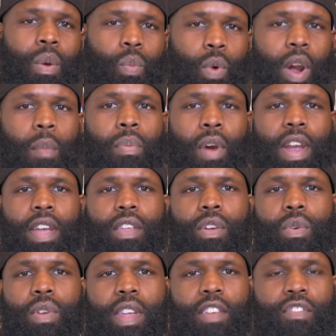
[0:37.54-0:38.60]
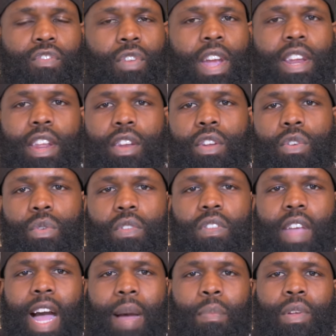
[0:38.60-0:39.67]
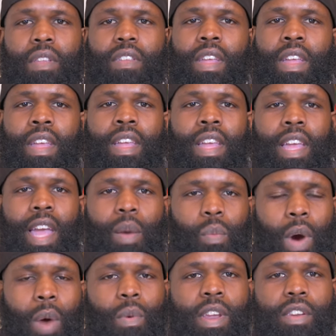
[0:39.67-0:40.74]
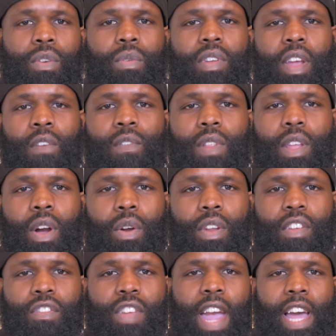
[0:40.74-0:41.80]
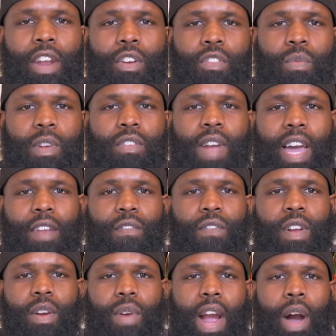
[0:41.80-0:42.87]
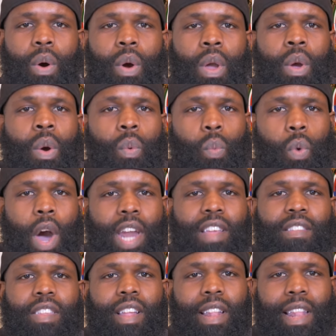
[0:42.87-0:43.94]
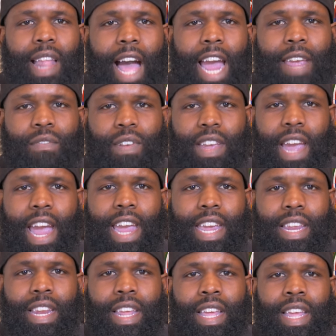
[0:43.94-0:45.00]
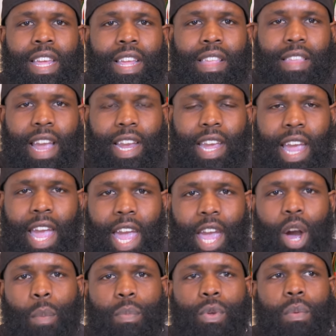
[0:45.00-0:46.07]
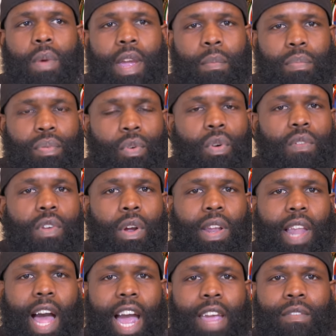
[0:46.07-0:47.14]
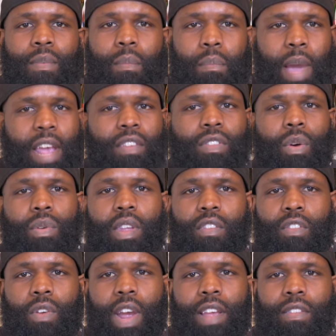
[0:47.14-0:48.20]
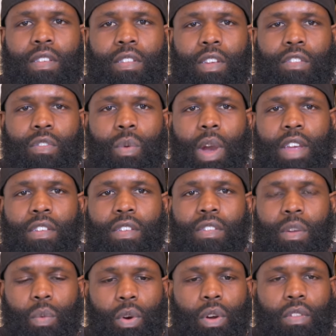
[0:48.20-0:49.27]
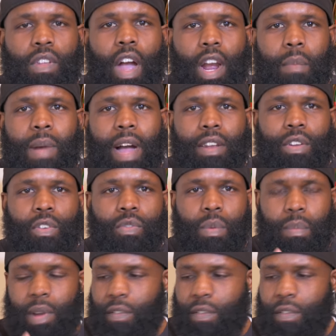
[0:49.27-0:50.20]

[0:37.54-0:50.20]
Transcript: We're bringing you these trending news topics, and what we do differently on this channel is we try to figure out what is the life gain that can help you improve your life based on these crazy situations, and we're going to talk about this one.